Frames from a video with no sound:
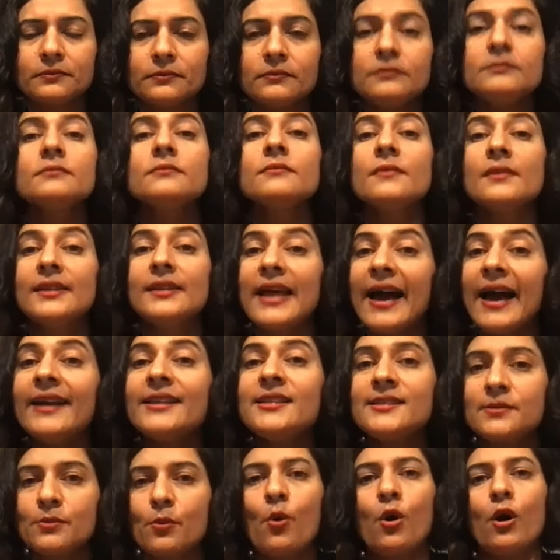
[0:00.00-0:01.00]

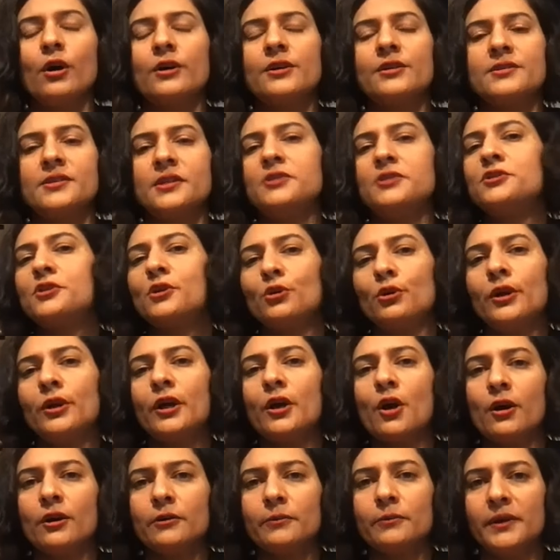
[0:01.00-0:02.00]
That's what sisterhood
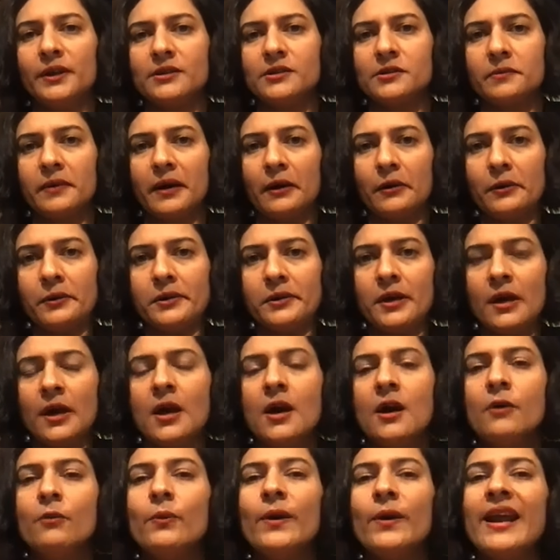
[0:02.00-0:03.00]
economy is about,
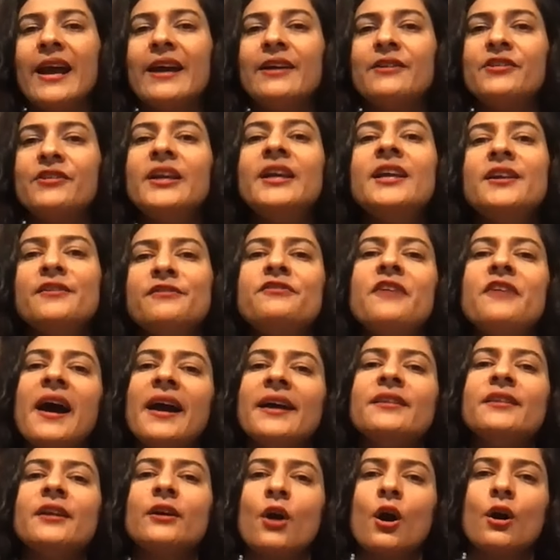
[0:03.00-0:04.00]
where I
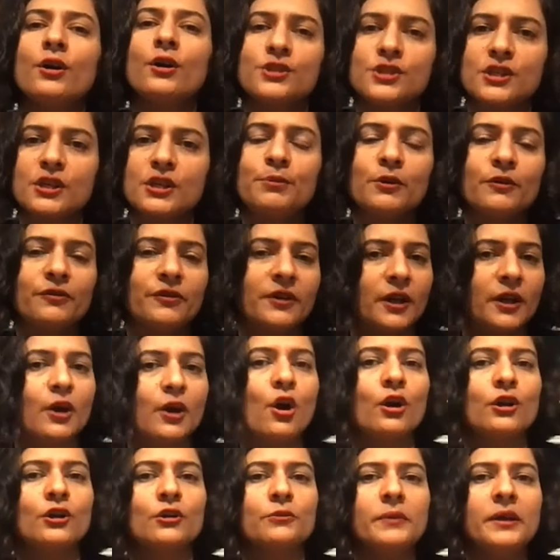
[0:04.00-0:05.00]
redefine the concept of an
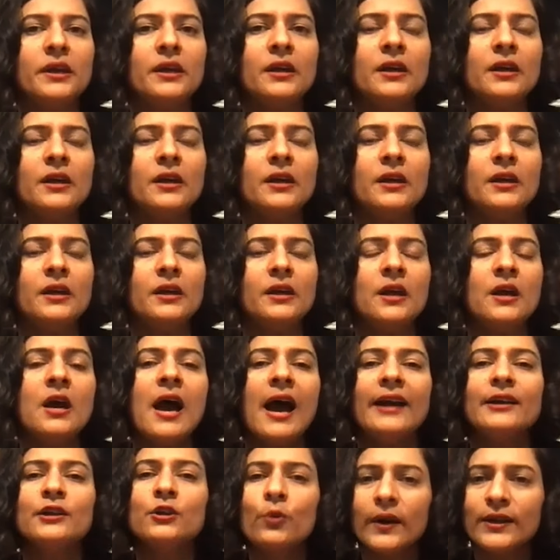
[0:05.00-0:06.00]
economy and
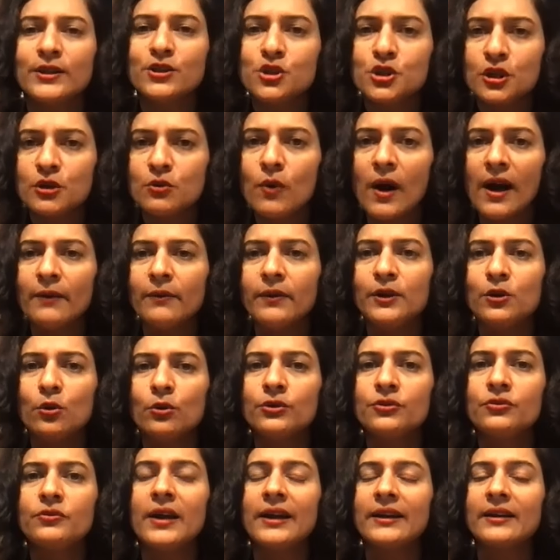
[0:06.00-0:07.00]
question why we don't
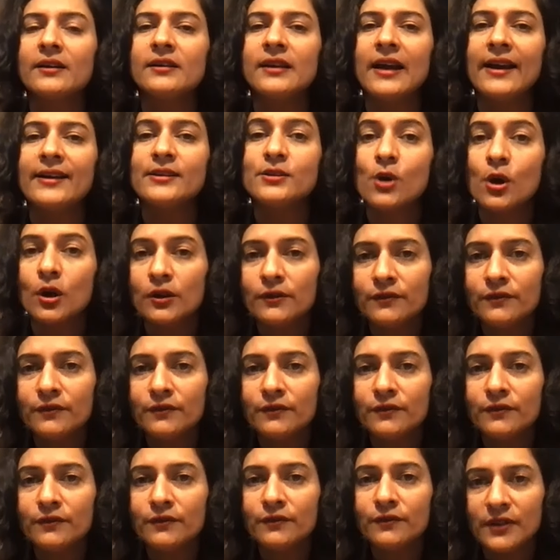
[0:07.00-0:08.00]
recognize all of these
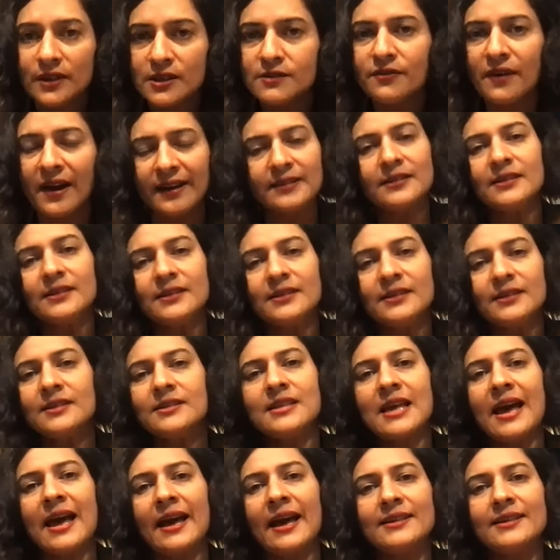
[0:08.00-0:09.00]
factors as
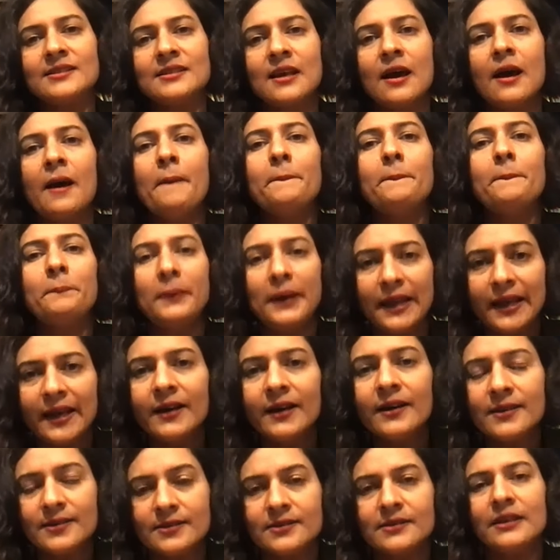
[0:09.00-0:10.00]

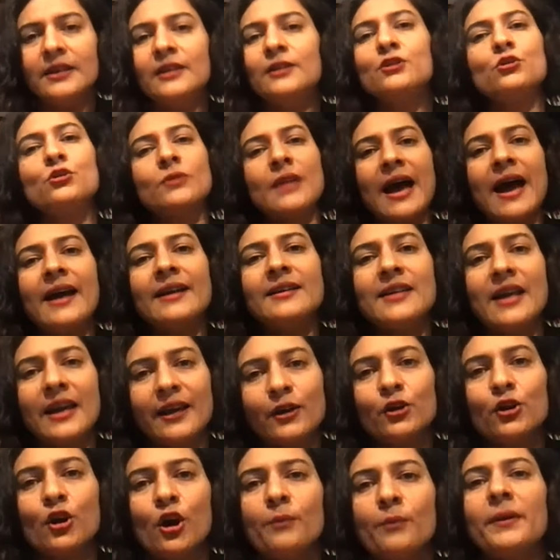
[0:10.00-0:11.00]
players into that
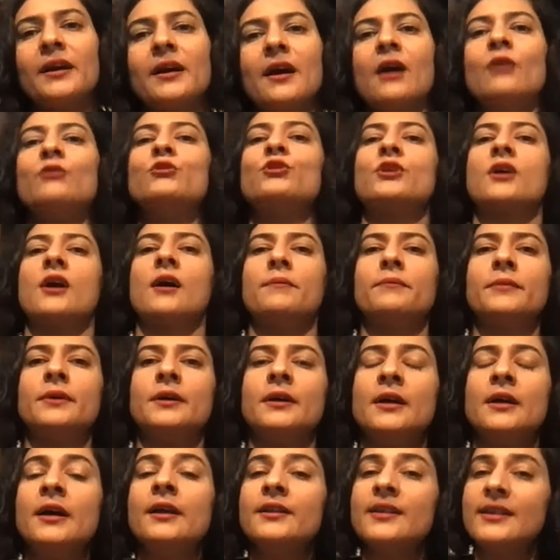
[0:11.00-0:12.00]
economic outcome.
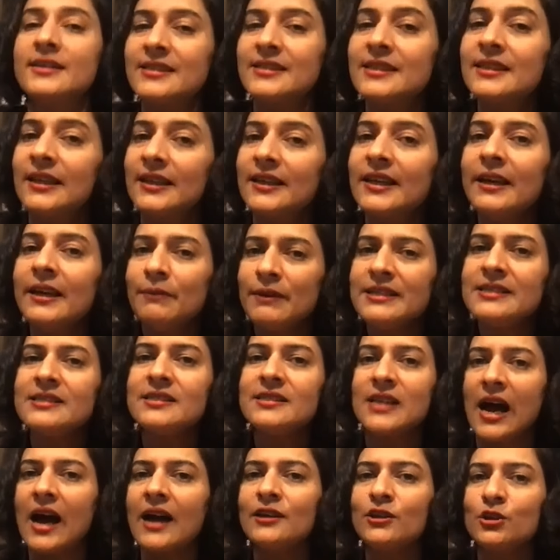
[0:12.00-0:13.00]
This, the day we
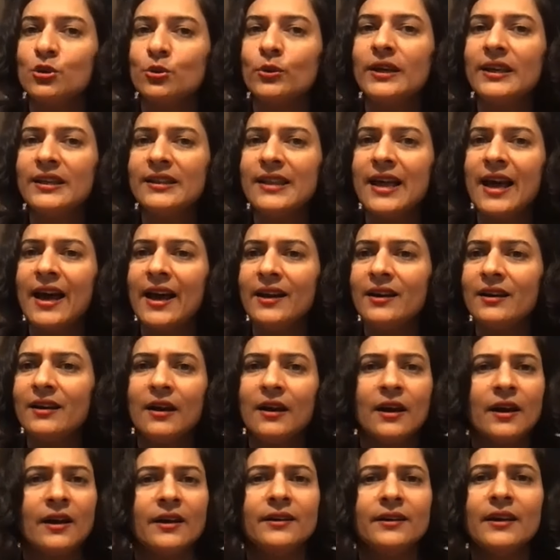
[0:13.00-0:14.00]
start doing that,
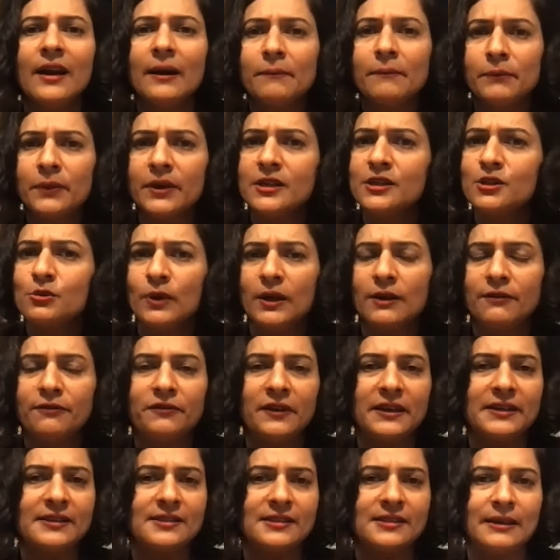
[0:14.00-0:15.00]
numbers will
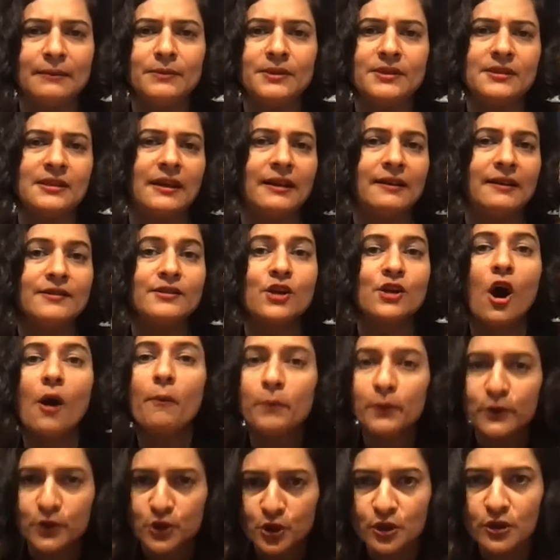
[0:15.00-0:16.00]
fix themselves,
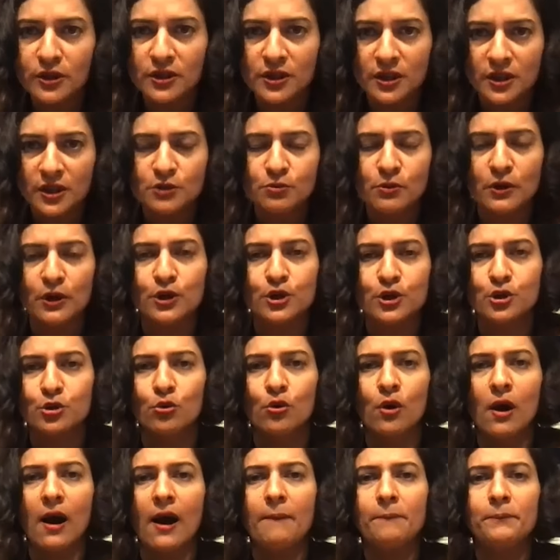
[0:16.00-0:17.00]
opportunities will
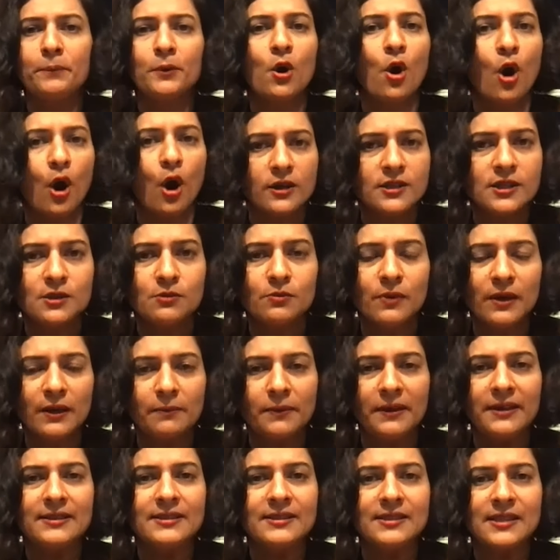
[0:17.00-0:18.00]
show up, costs will
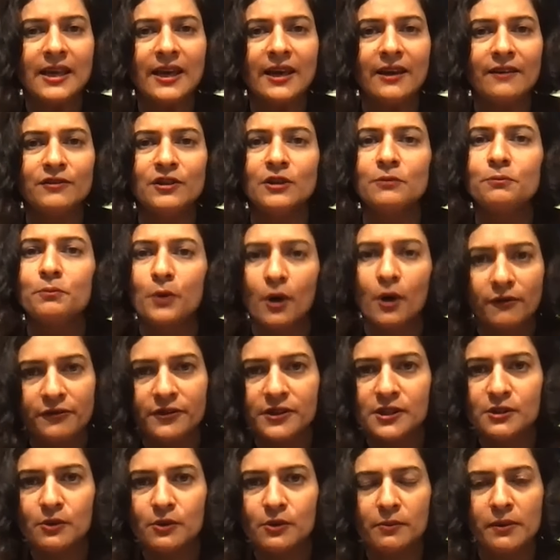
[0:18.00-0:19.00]
be saved, and
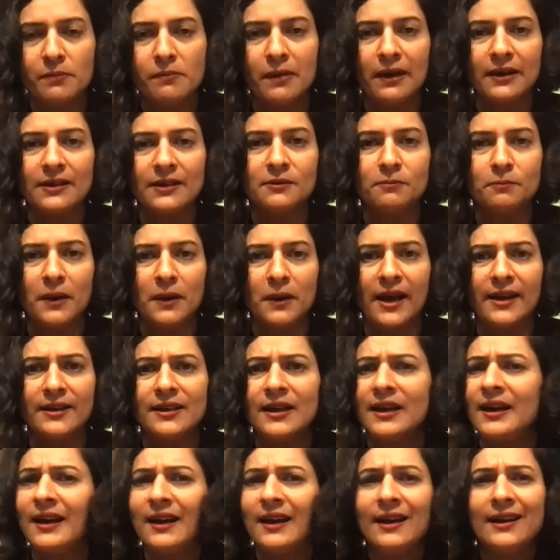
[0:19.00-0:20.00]
profits will be multiplied.
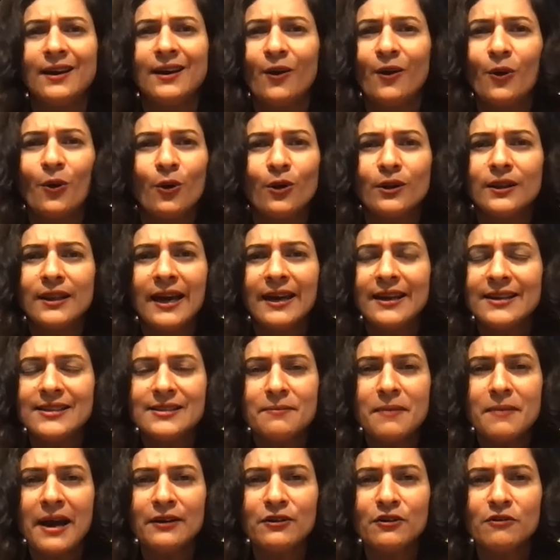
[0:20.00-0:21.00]
All that is a
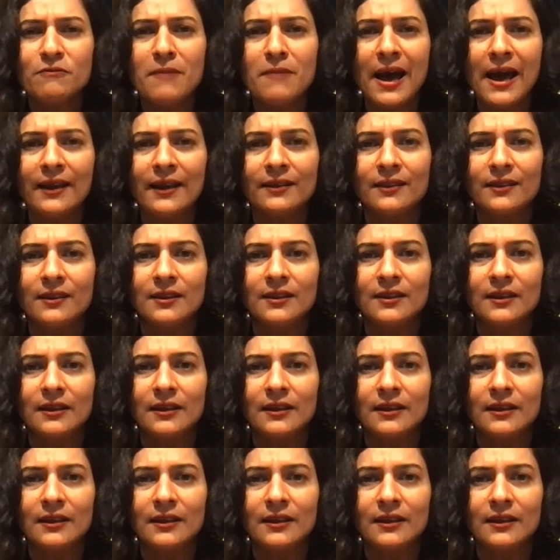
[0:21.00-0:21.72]
matter of math.